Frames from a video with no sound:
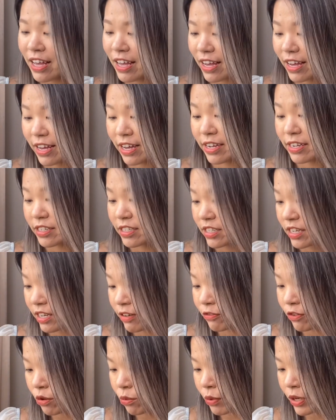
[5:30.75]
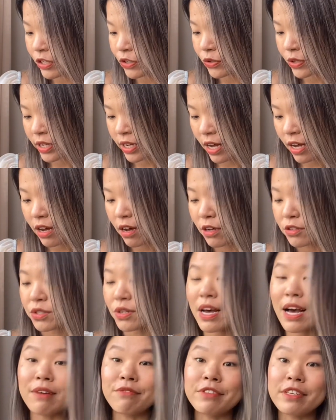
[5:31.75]
And if you're wondering, I
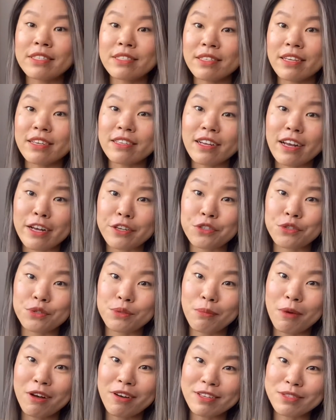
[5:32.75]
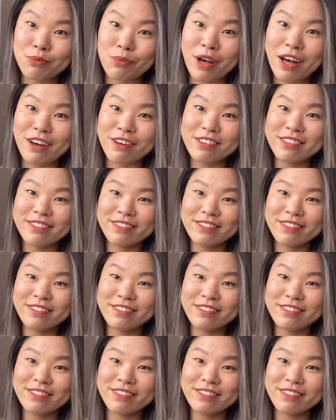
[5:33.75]
also have this in an extra small as well.